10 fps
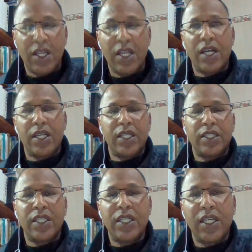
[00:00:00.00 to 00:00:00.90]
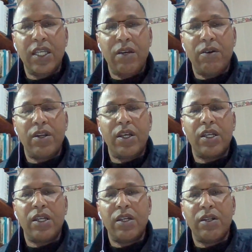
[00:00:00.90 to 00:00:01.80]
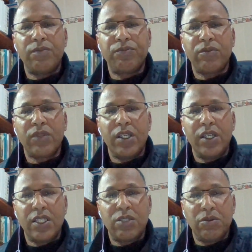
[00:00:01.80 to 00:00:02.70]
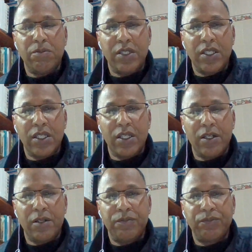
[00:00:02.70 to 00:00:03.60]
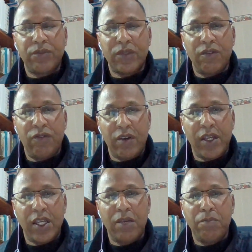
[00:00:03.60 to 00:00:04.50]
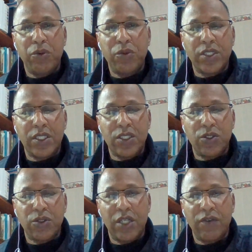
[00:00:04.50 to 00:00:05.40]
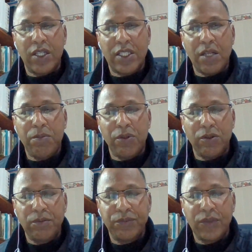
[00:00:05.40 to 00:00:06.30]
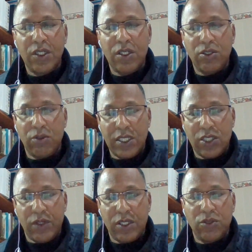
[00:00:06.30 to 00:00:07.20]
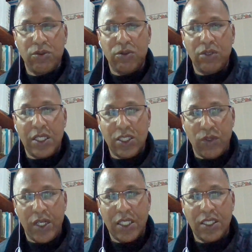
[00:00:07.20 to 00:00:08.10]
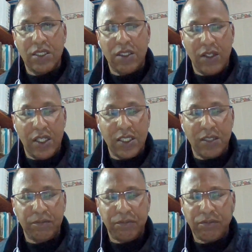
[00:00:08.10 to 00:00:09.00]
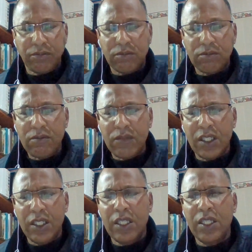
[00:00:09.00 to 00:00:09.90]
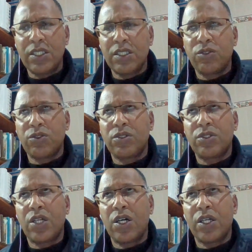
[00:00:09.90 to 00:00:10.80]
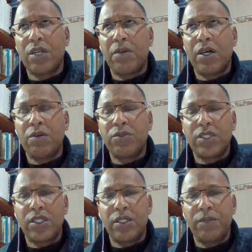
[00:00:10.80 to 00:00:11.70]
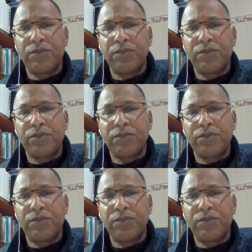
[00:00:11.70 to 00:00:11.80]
And I think here it would be very important to give an example to illustrate this is to talk about I